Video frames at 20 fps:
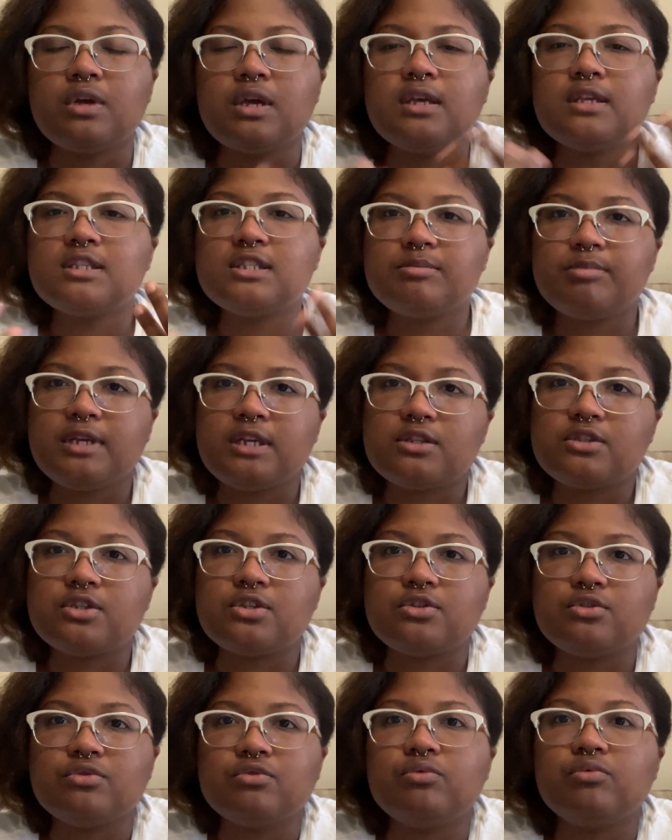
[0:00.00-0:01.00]
speak
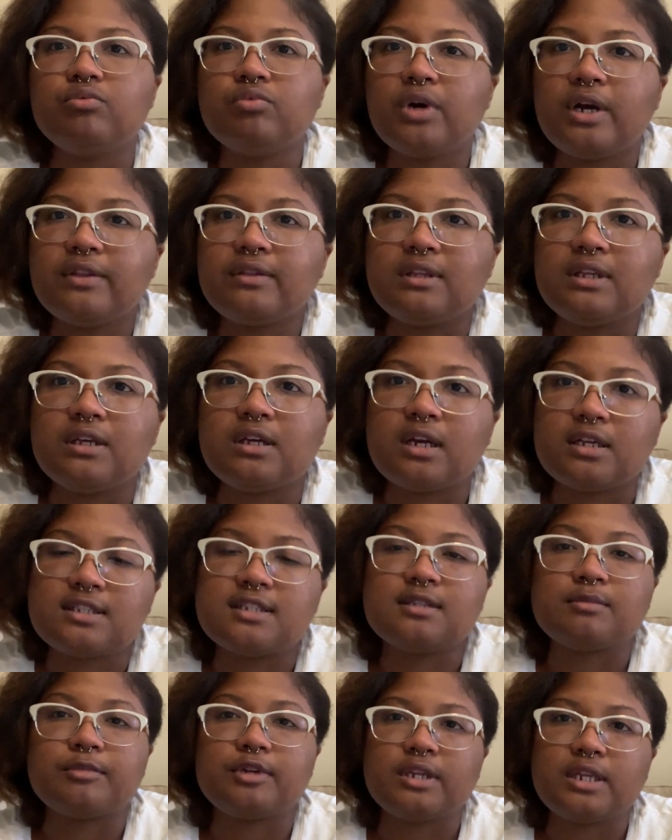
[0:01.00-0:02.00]
to what the
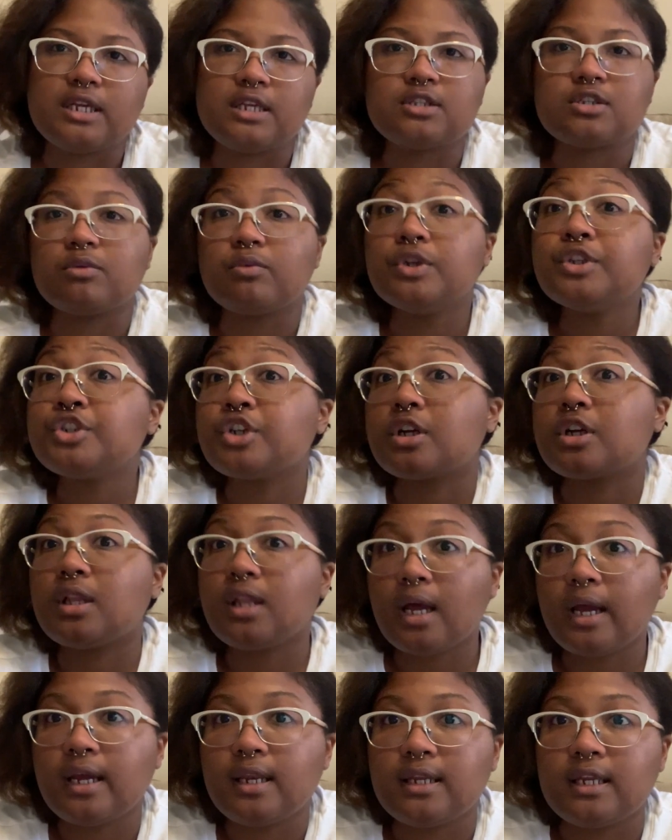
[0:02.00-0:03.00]
customer needs or what your
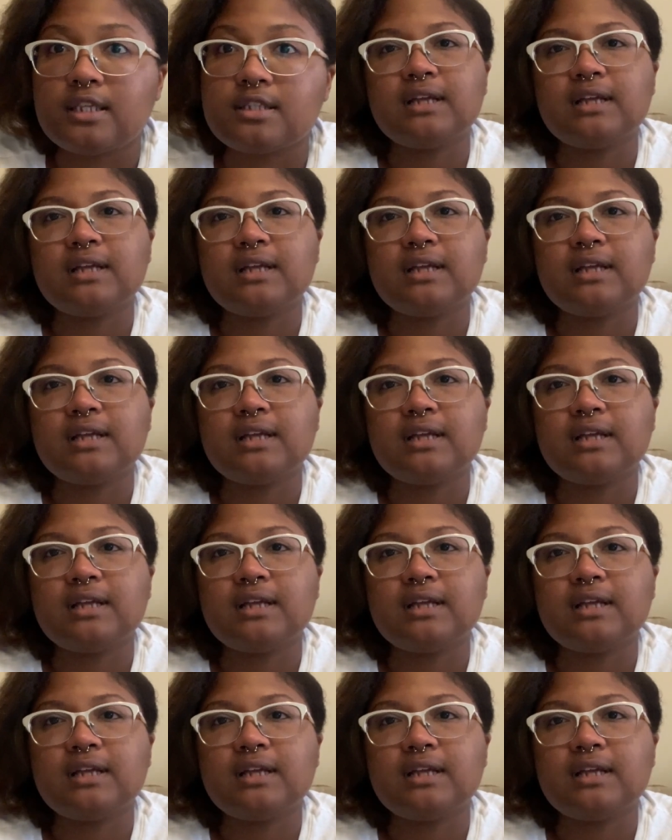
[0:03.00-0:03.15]
client needs.